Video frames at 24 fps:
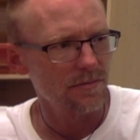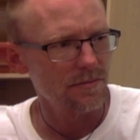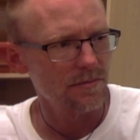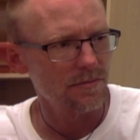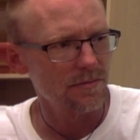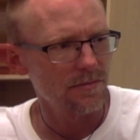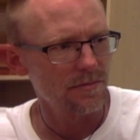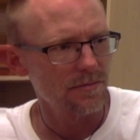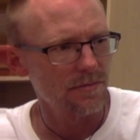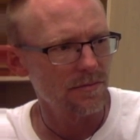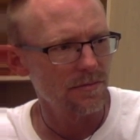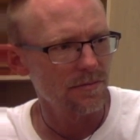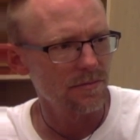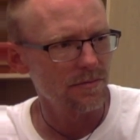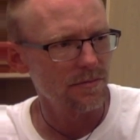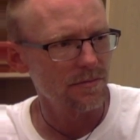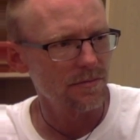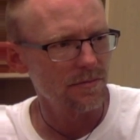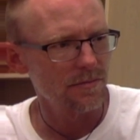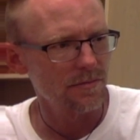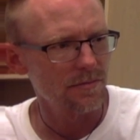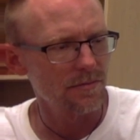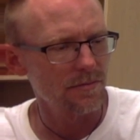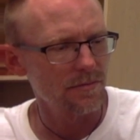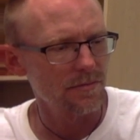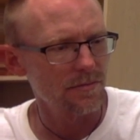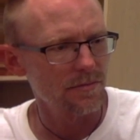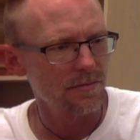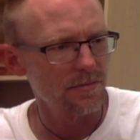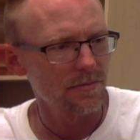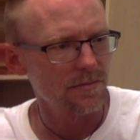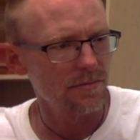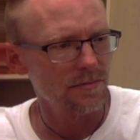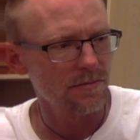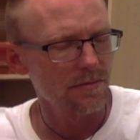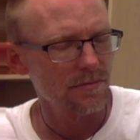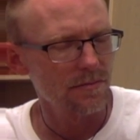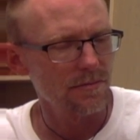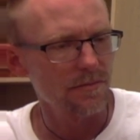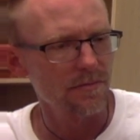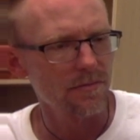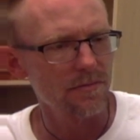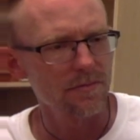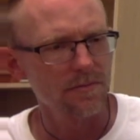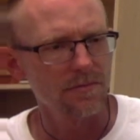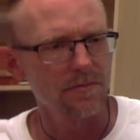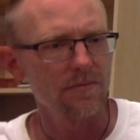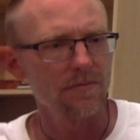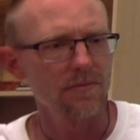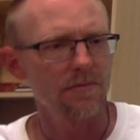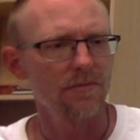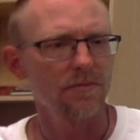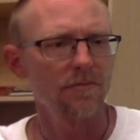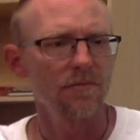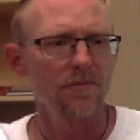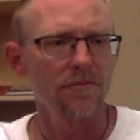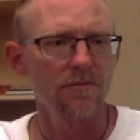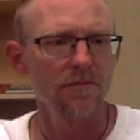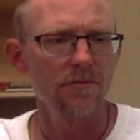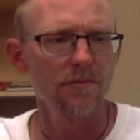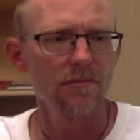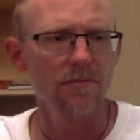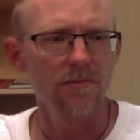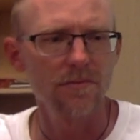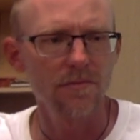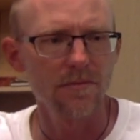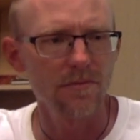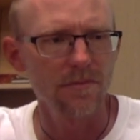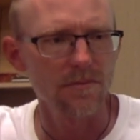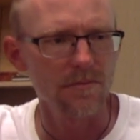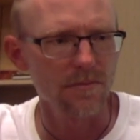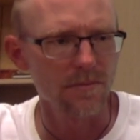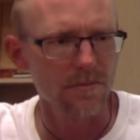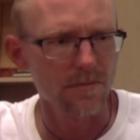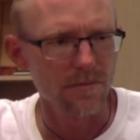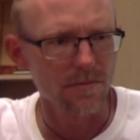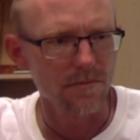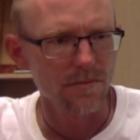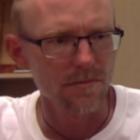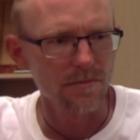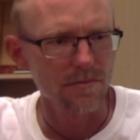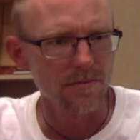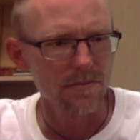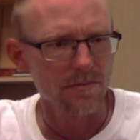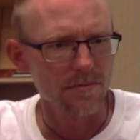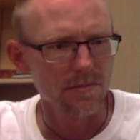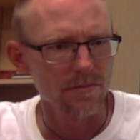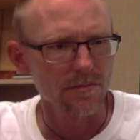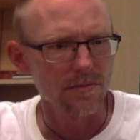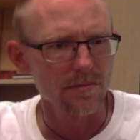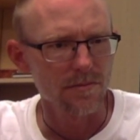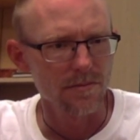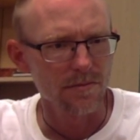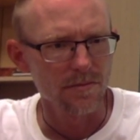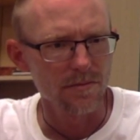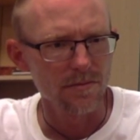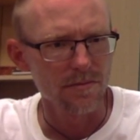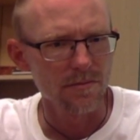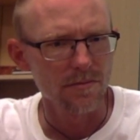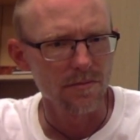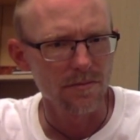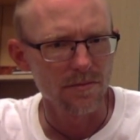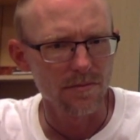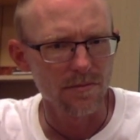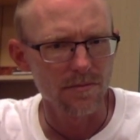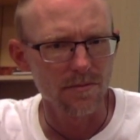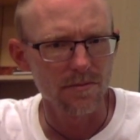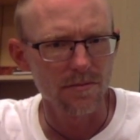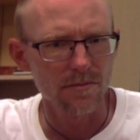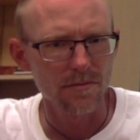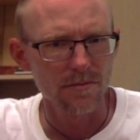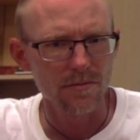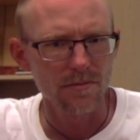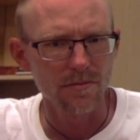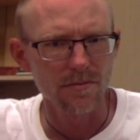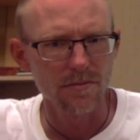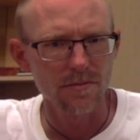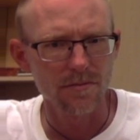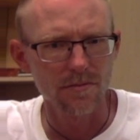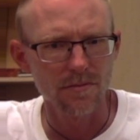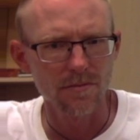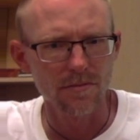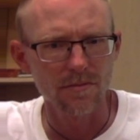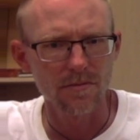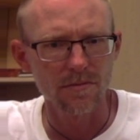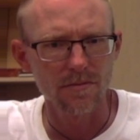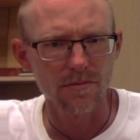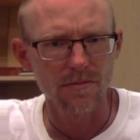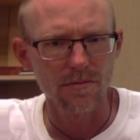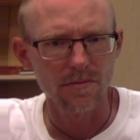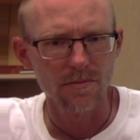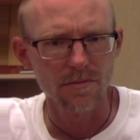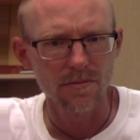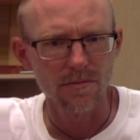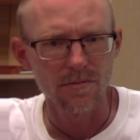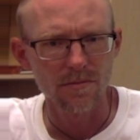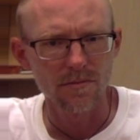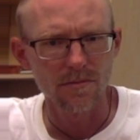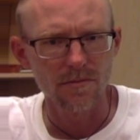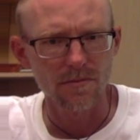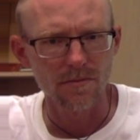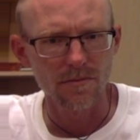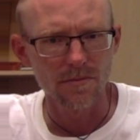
The person shown says nothing.